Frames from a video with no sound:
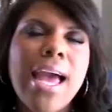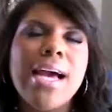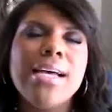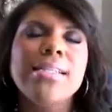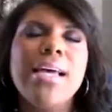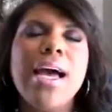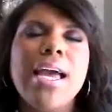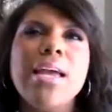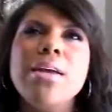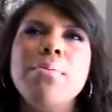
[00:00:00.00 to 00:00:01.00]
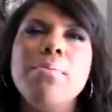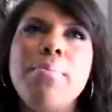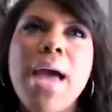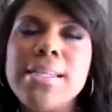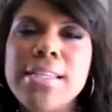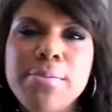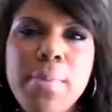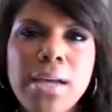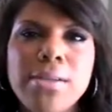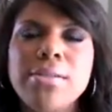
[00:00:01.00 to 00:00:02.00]
as I pass this
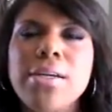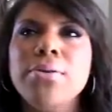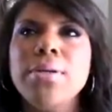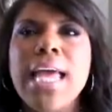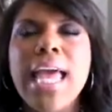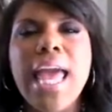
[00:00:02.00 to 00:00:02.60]
milestone,